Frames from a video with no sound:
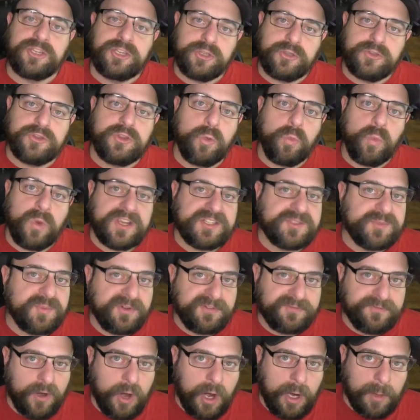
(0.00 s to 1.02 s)
to do the
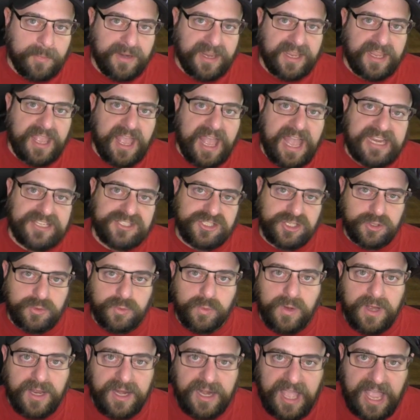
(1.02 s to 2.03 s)
Whisper farming, I
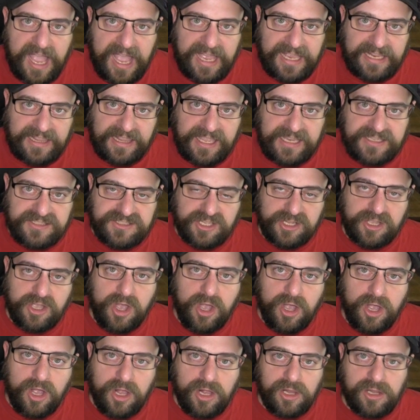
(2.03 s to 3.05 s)
do what I like to
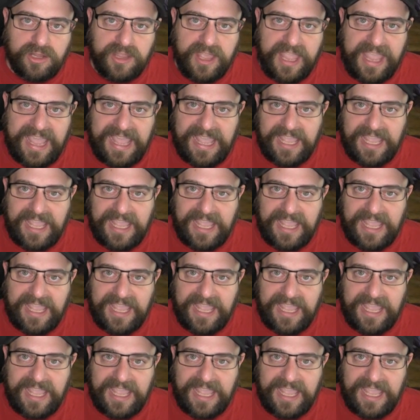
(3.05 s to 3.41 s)
call